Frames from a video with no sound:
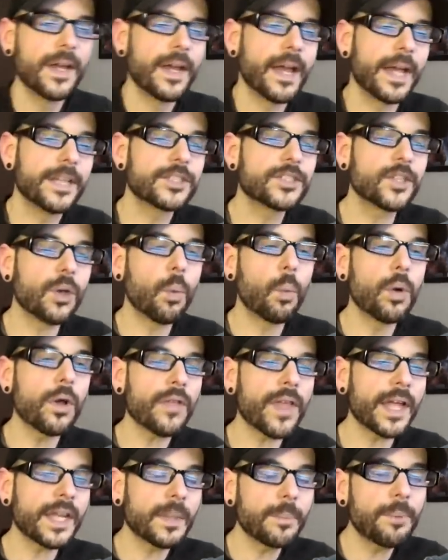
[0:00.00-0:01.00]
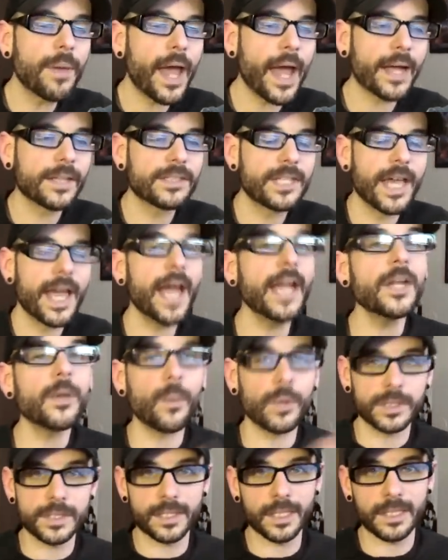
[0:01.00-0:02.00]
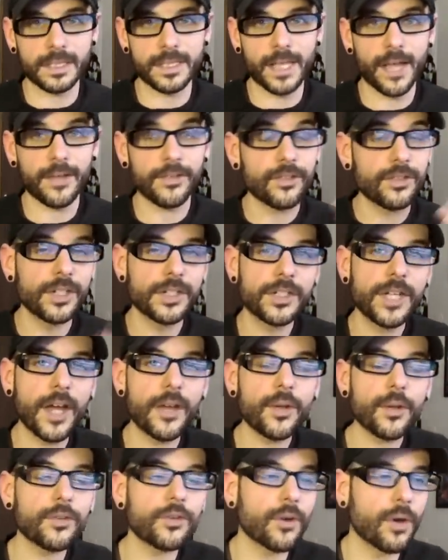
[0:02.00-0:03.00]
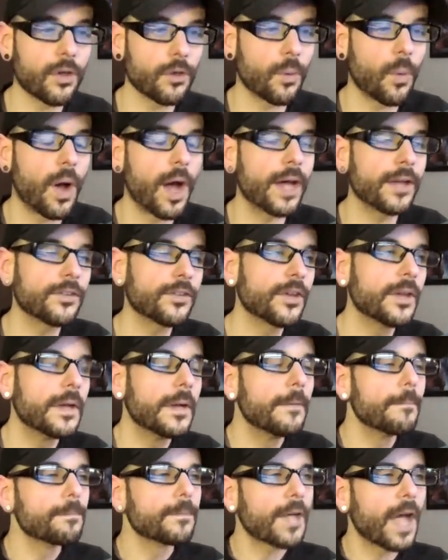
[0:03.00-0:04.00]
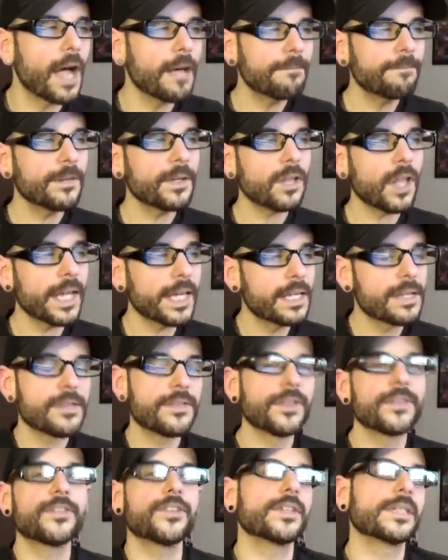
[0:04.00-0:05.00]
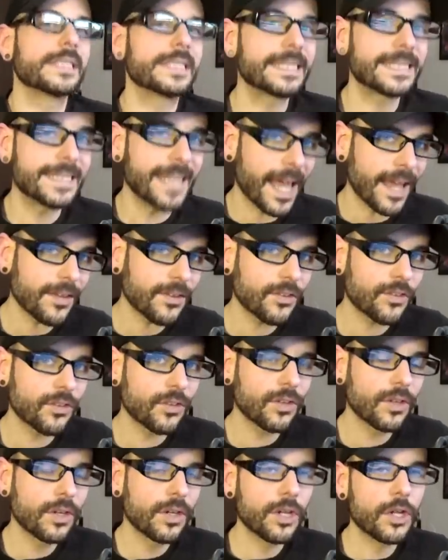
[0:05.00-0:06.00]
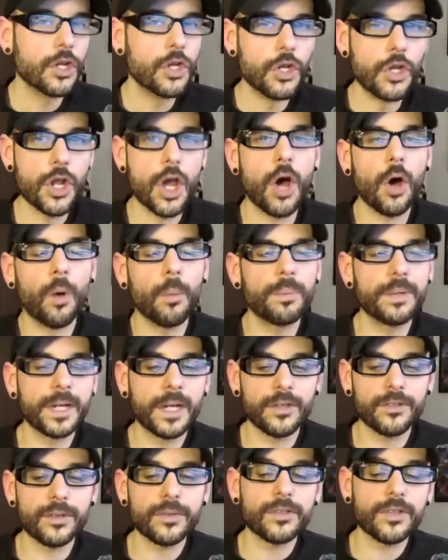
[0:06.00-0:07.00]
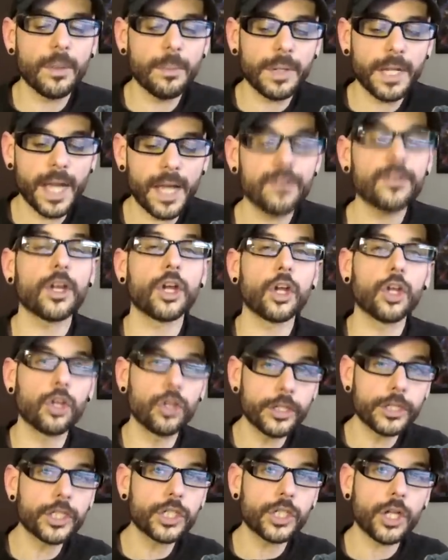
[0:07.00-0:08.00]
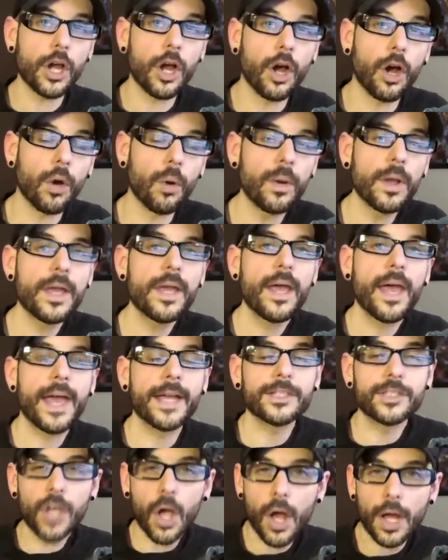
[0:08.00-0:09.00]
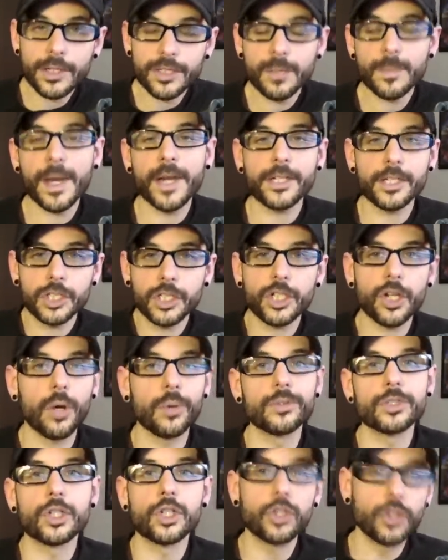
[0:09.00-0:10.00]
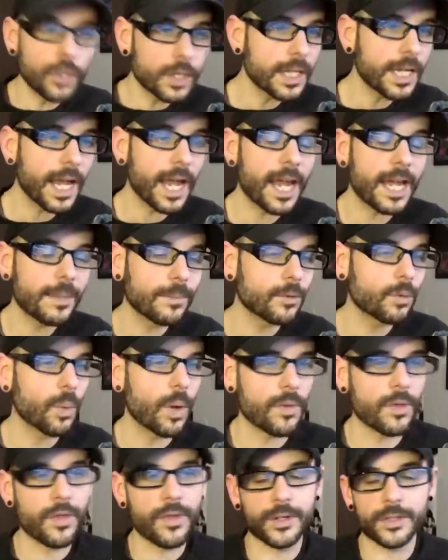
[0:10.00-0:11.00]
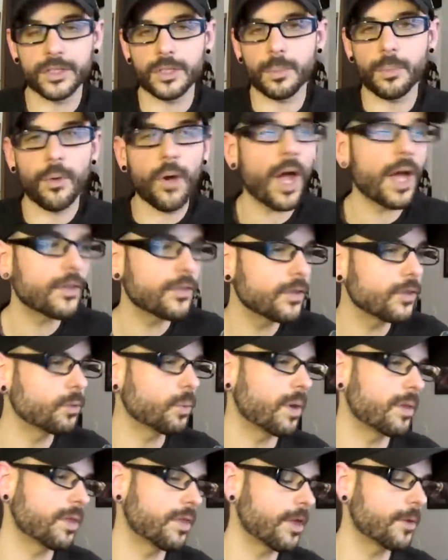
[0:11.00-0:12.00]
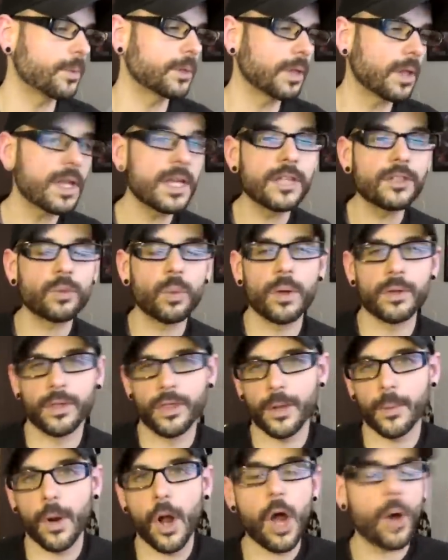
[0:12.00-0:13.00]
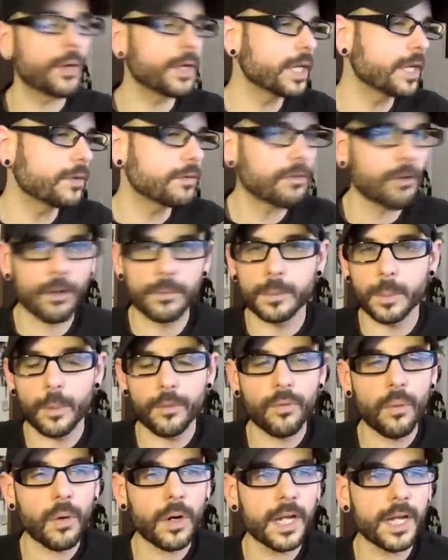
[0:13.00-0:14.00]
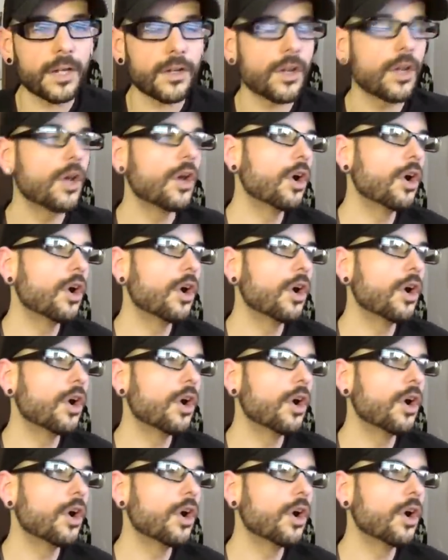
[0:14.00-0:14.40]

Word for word: And so, will that impact anyone's success, Nintendo's or otherwise? I feel like the success no, because if somebody has a good show and talks about and shows good games, whether they're surprises, whether they were leaked, whether they were already confirmed beforehand,